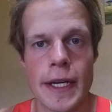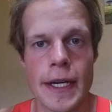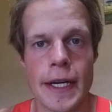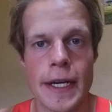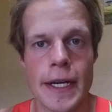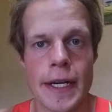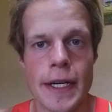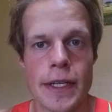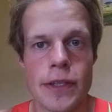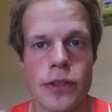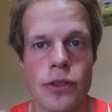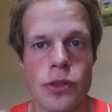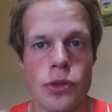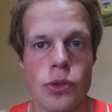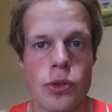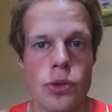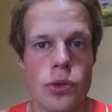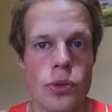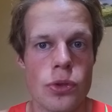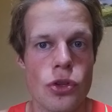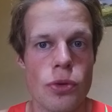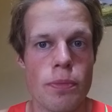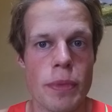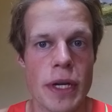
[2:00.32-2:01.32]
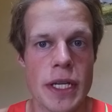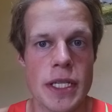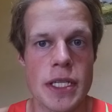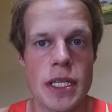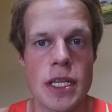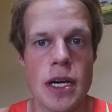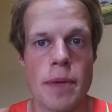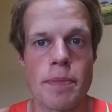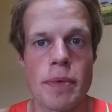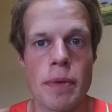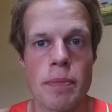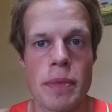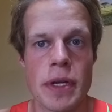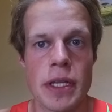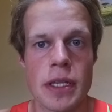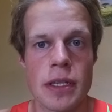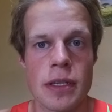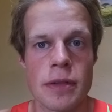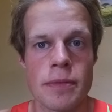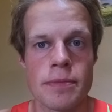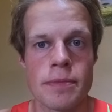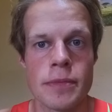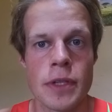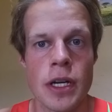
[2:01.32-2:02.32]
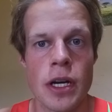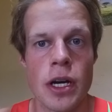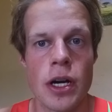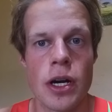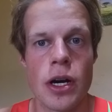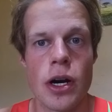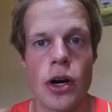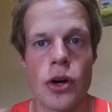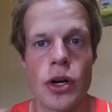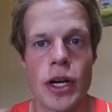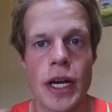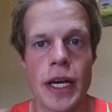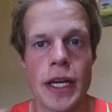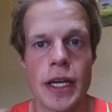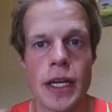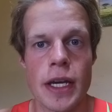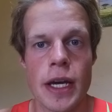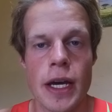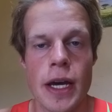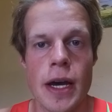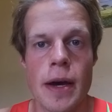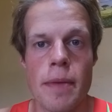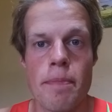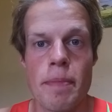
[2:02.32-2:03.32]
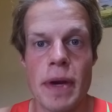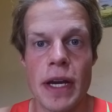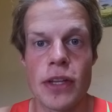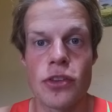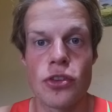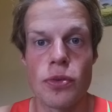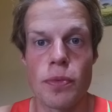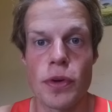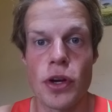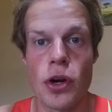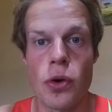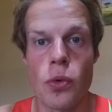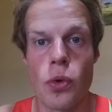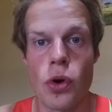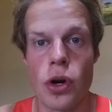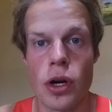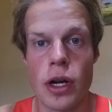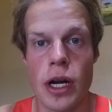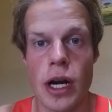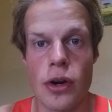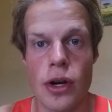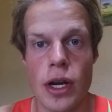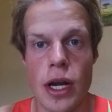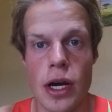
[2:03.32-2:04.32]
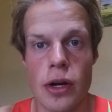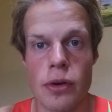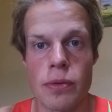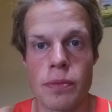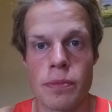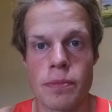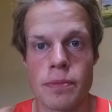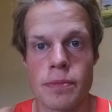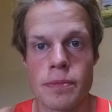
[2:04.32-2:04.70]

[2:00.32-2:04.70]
to mix it up a bit. Okay, back to my own workout now.